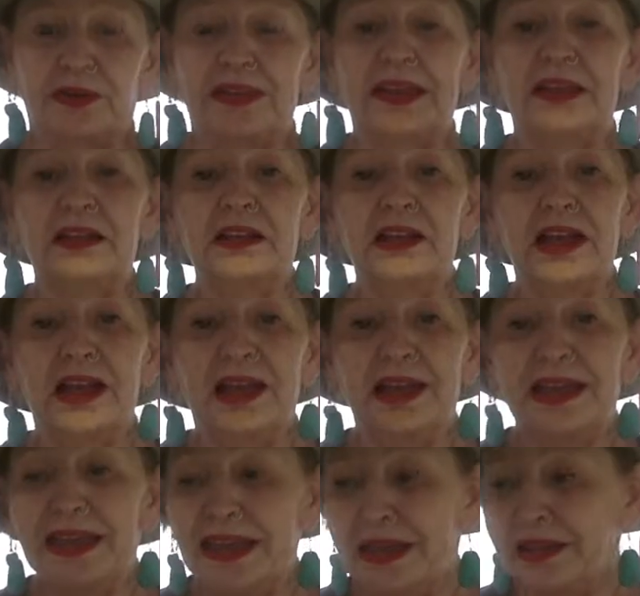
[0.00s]
then
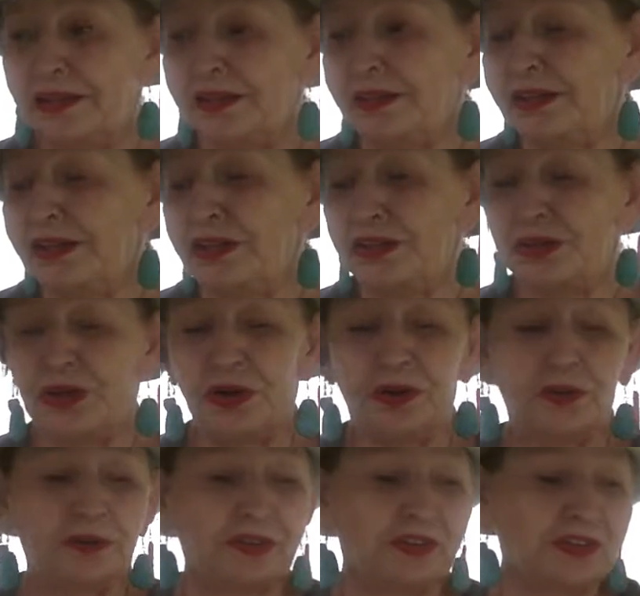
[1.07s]
again, you
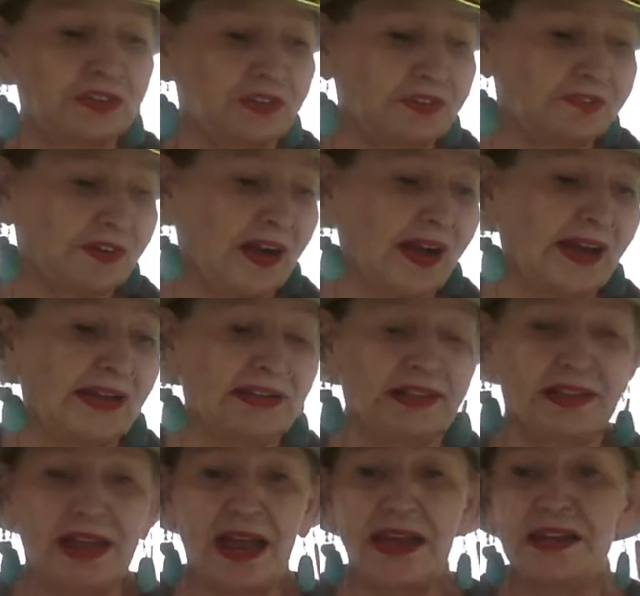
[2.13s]
know, the divine
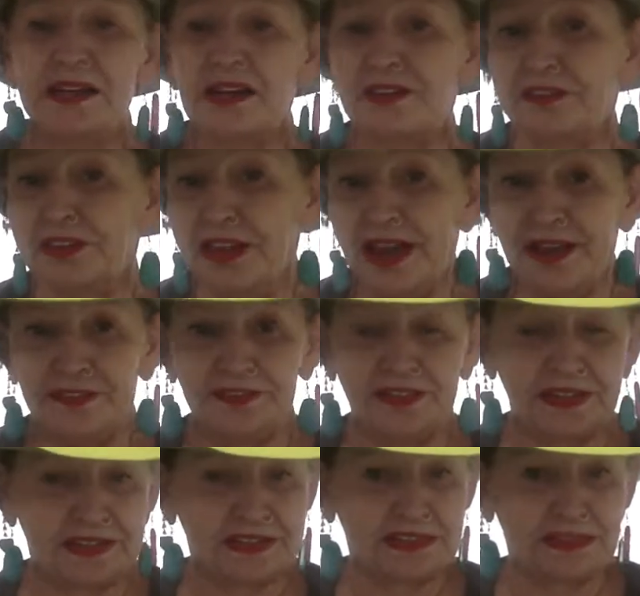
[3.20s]
light of love
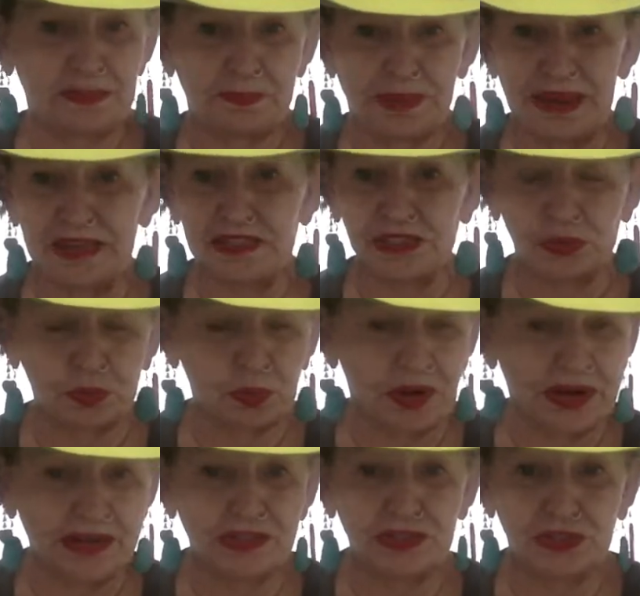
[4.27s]
is the best
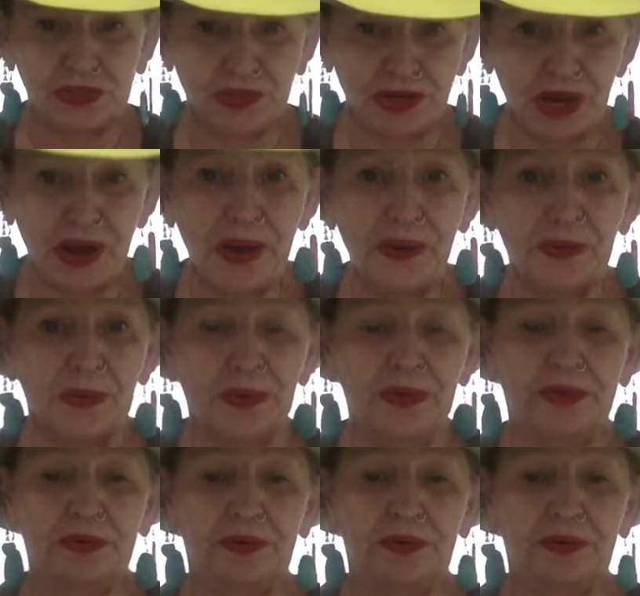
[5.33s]
way to go.